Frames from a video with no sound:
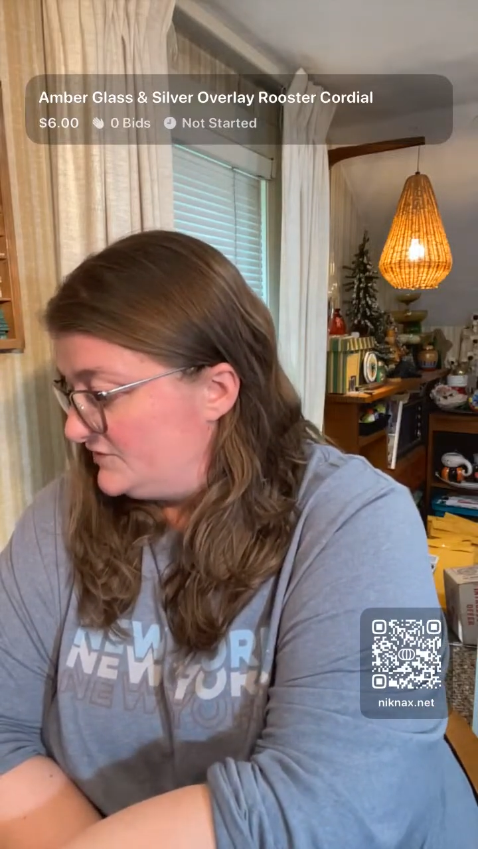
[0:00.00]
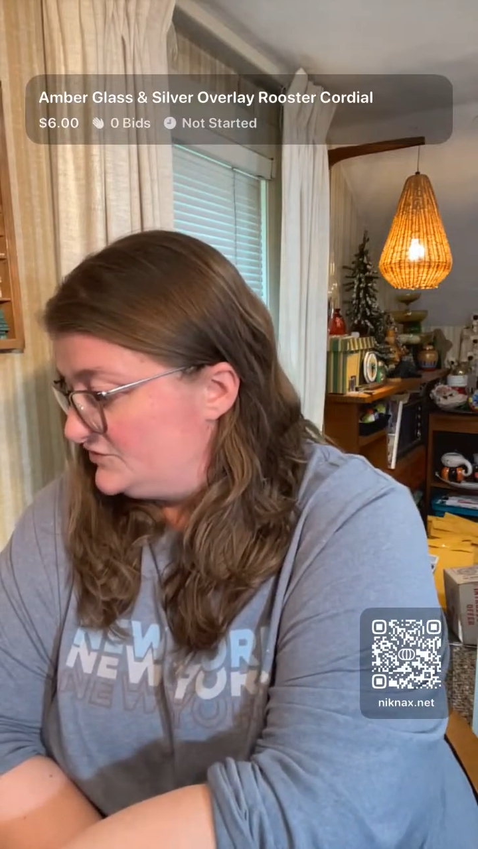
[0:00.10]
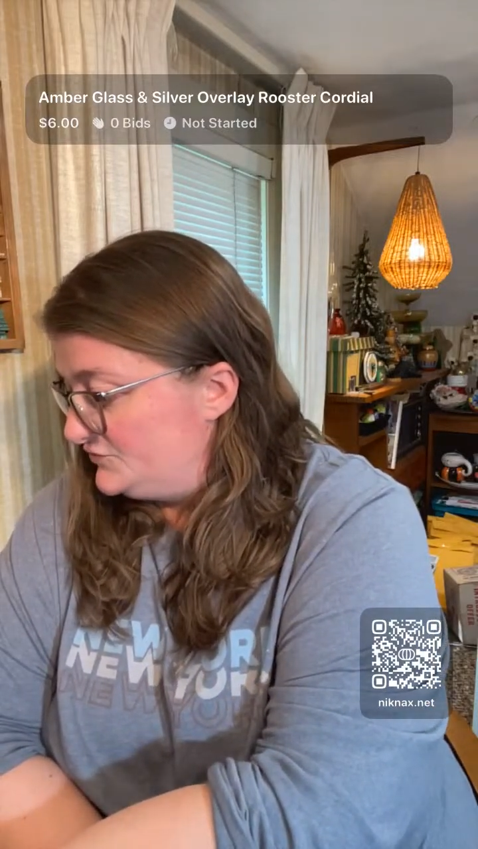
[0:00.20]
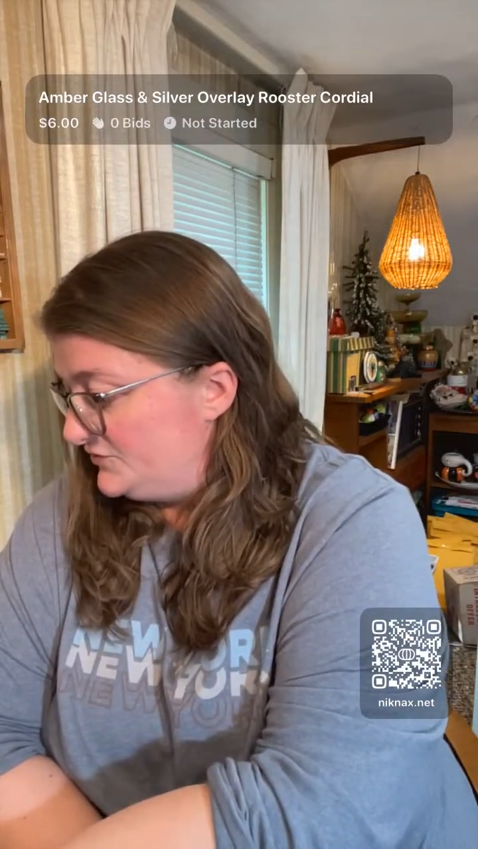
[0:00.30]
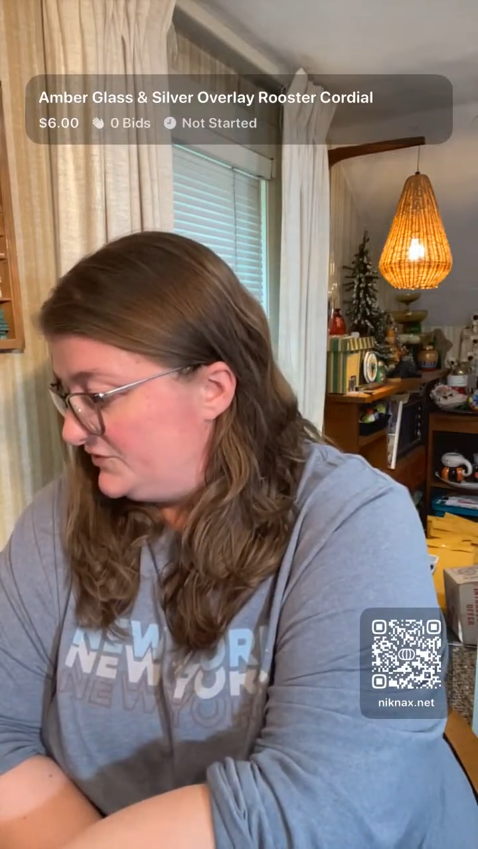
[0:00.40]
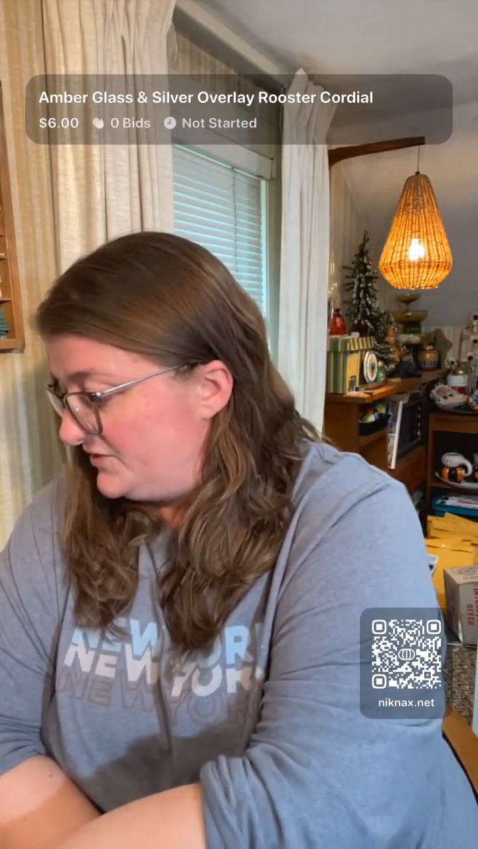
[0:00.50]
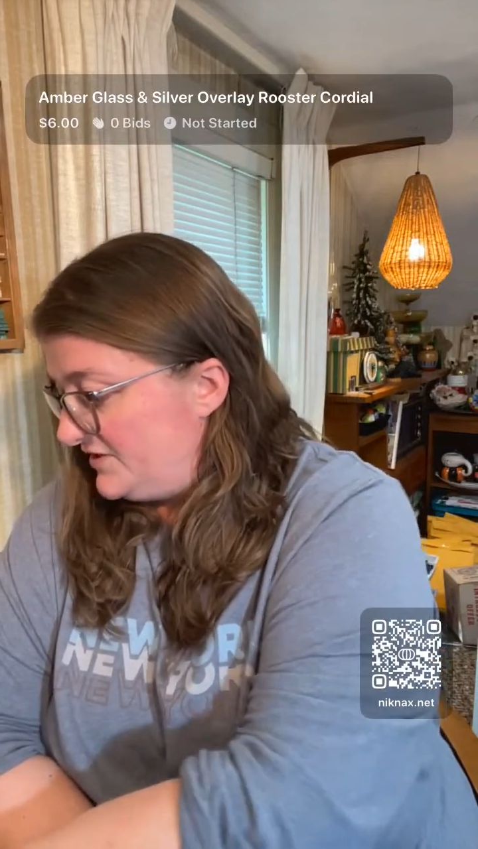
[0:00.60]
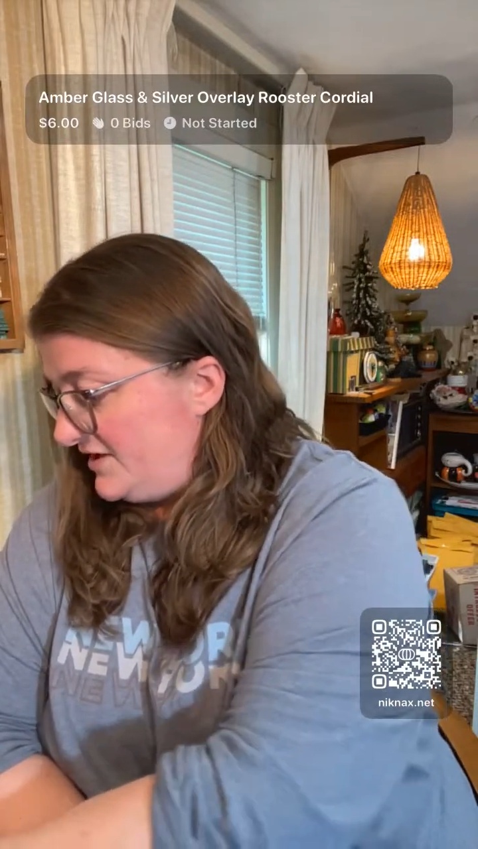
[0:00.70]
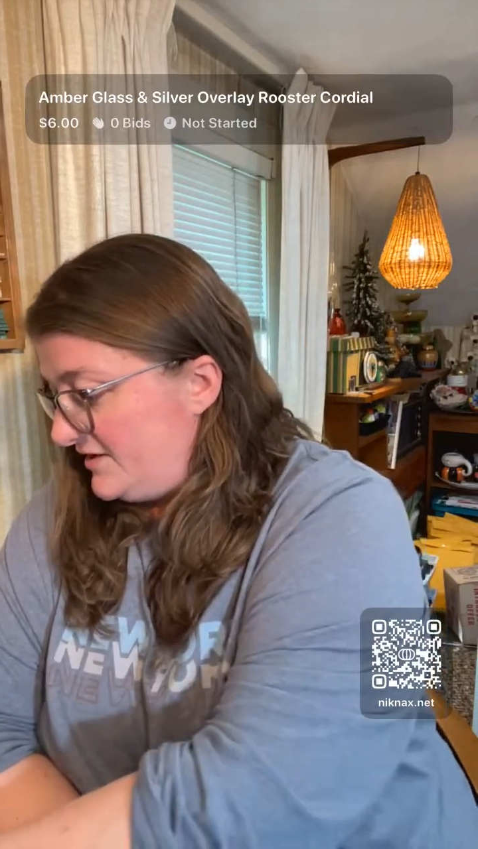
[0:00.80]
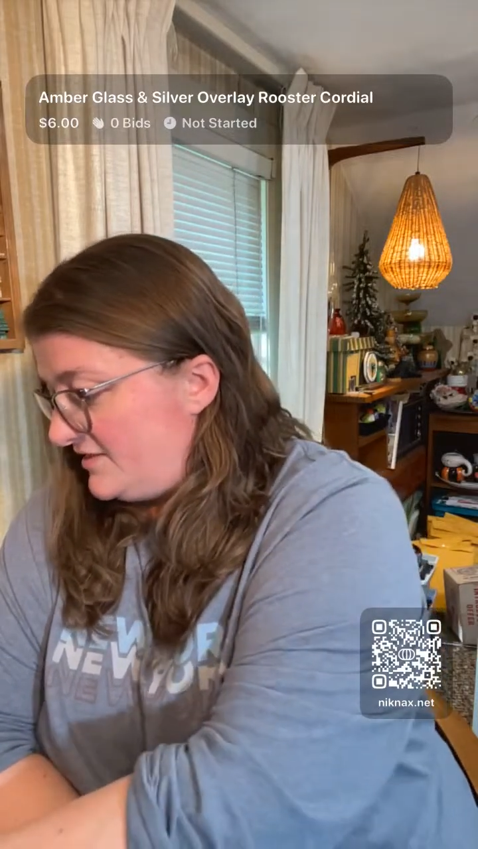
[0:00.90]
Do your
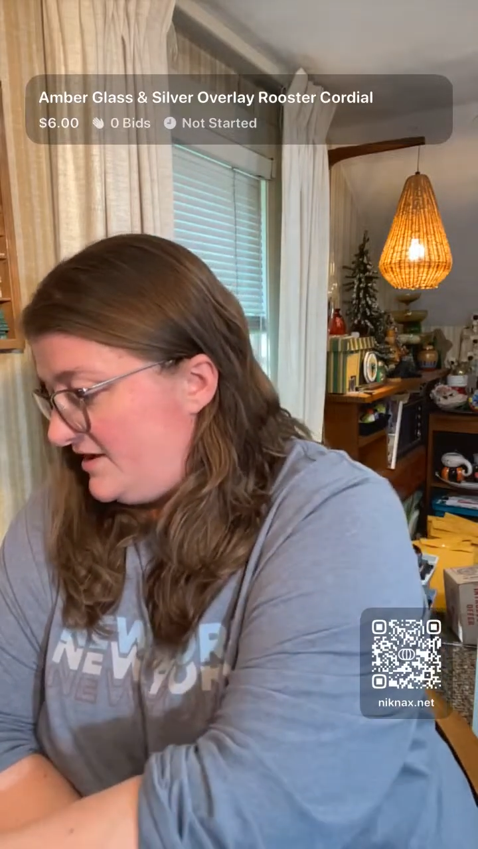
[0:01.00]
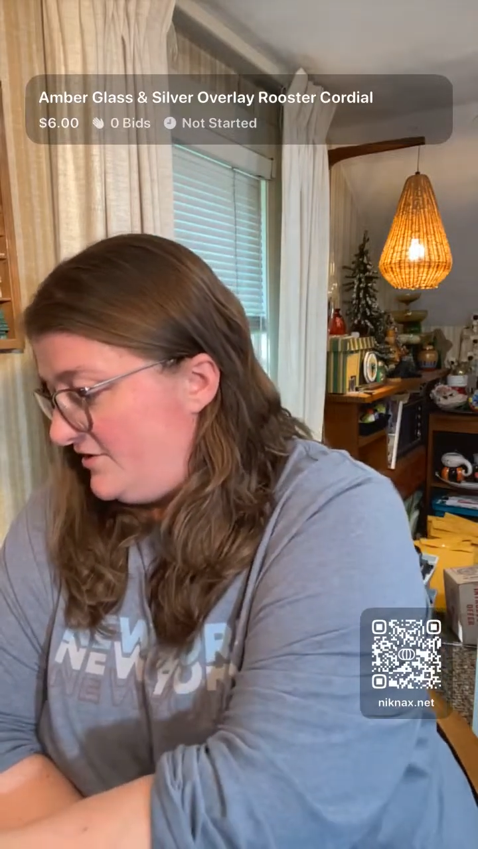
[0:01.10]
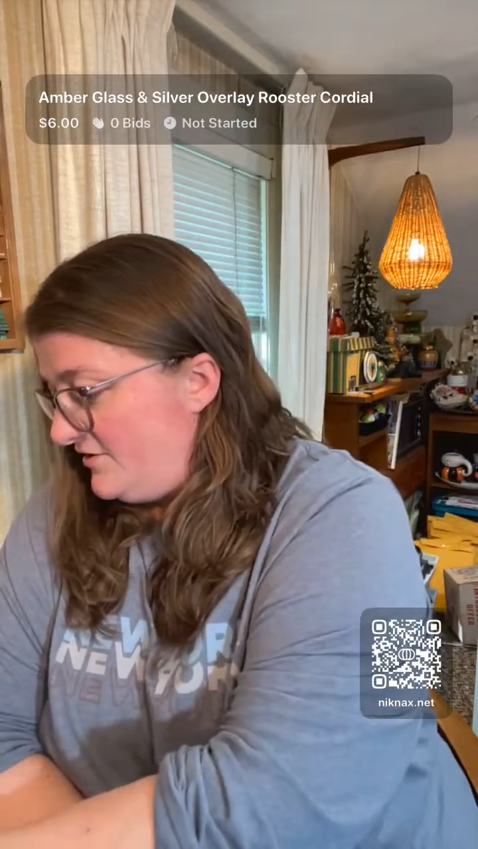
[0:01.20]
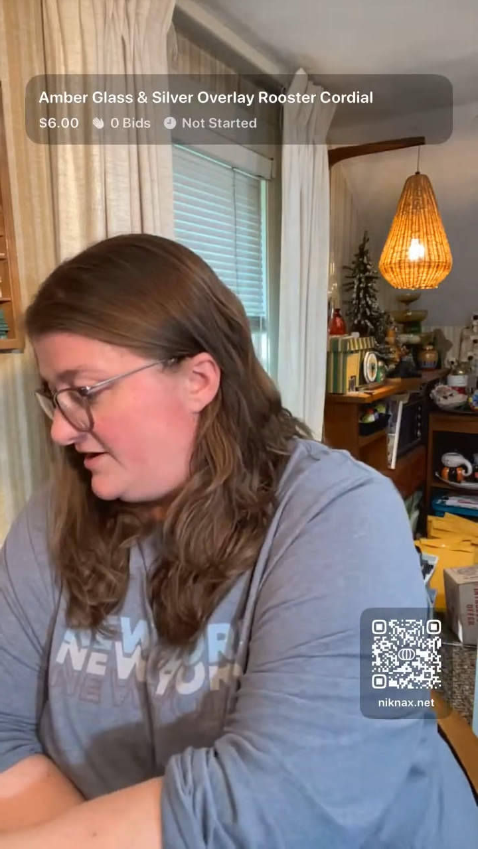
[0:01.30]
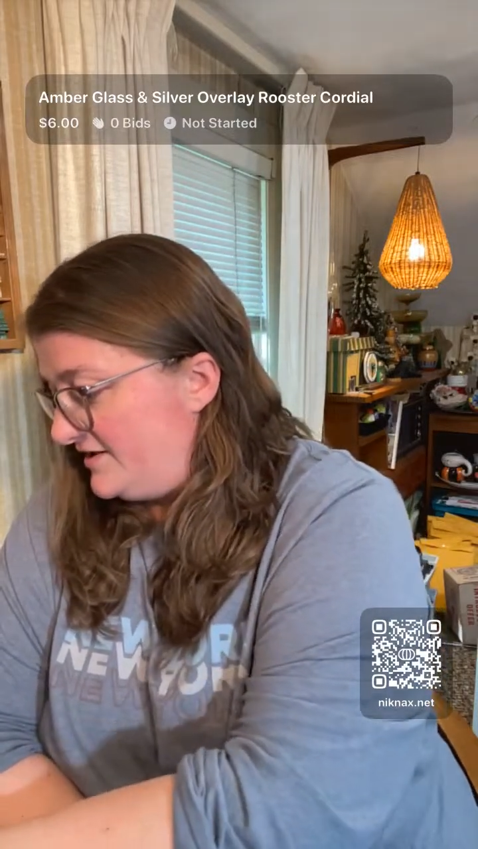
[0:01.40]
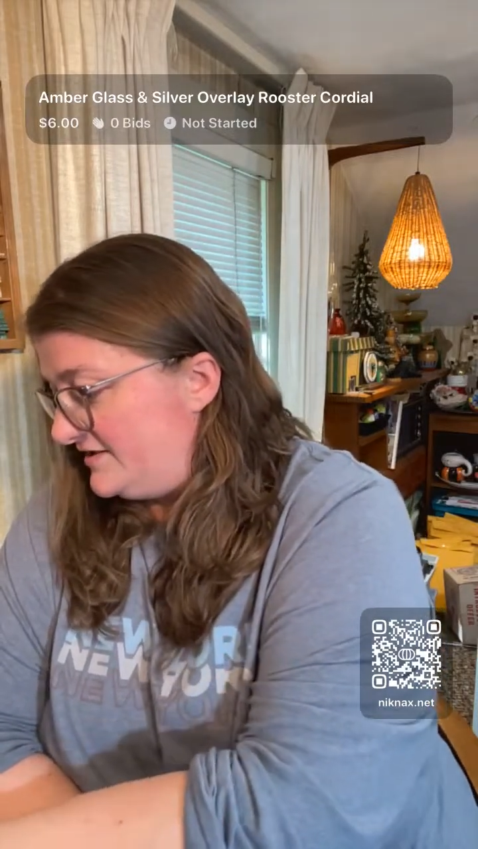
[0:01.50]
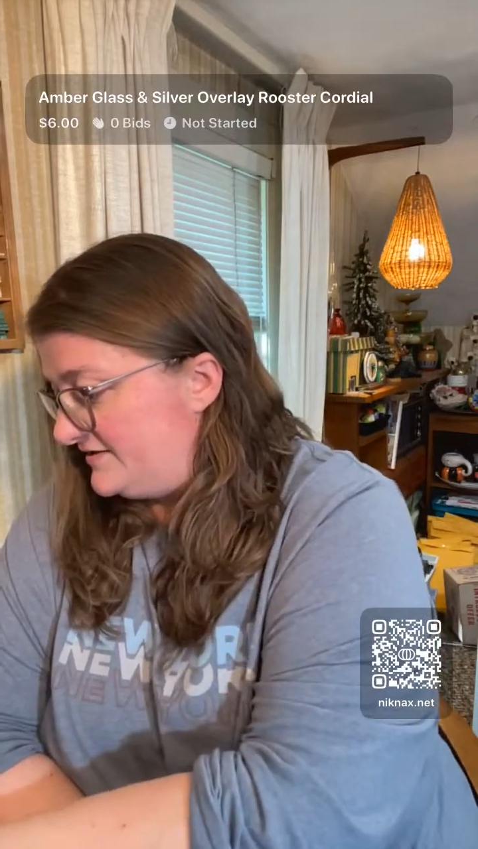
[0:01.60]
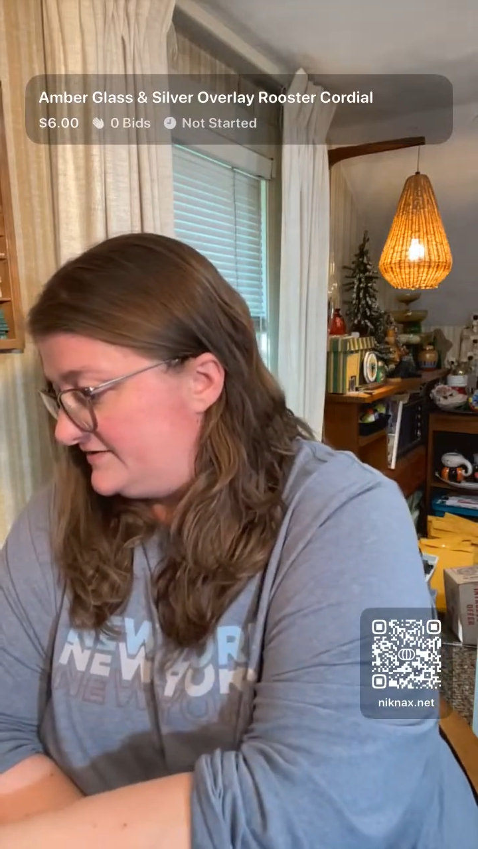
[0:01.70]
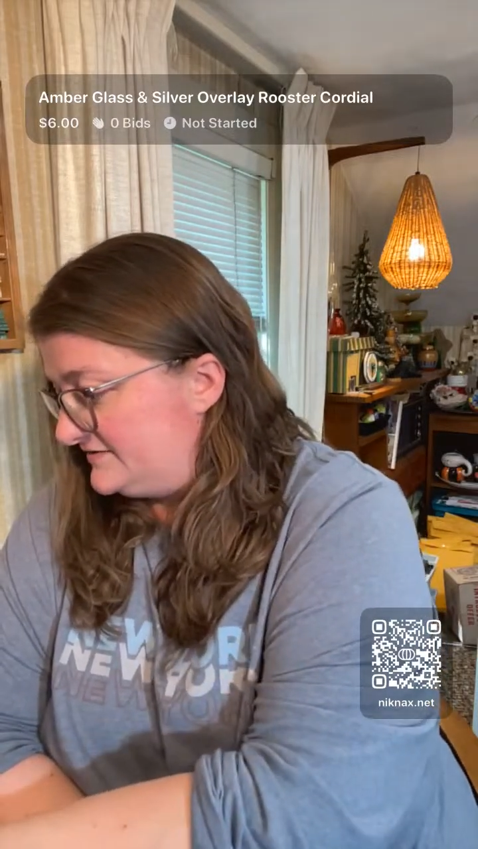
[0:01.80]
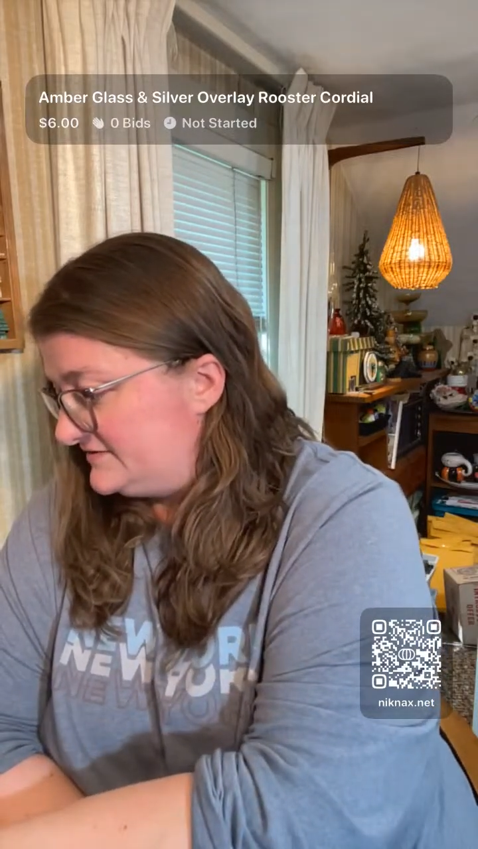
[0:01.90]
thing. There it
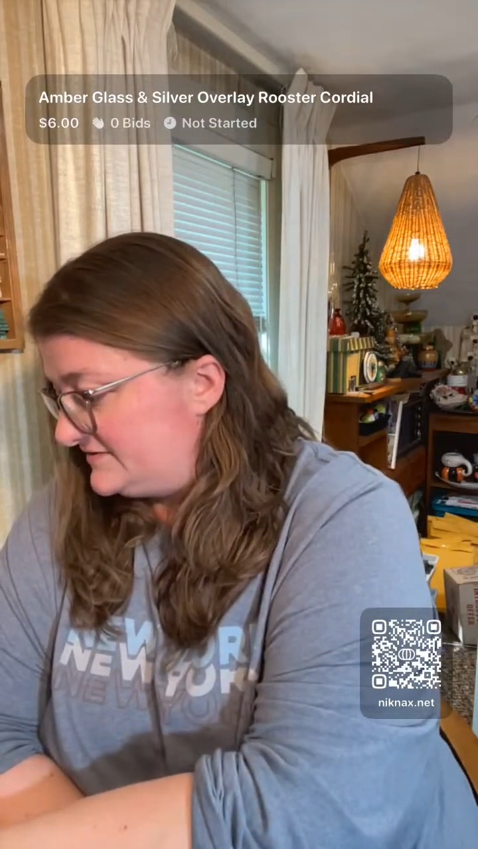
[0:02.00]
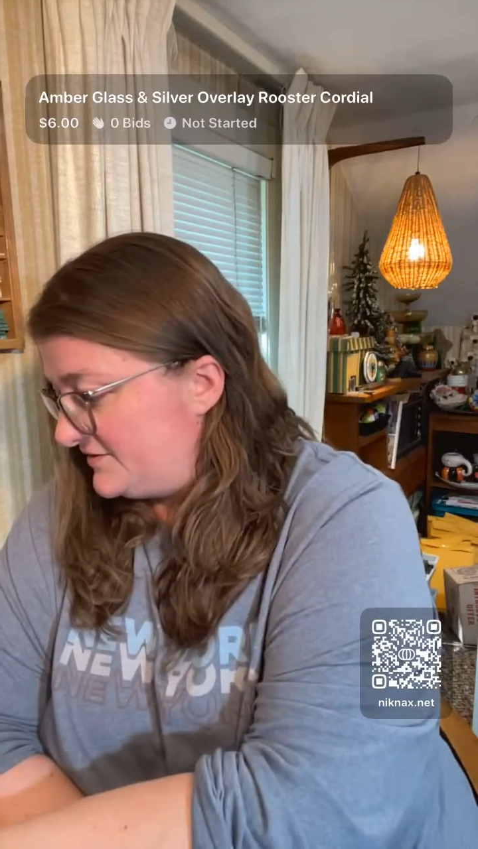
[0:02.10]
is.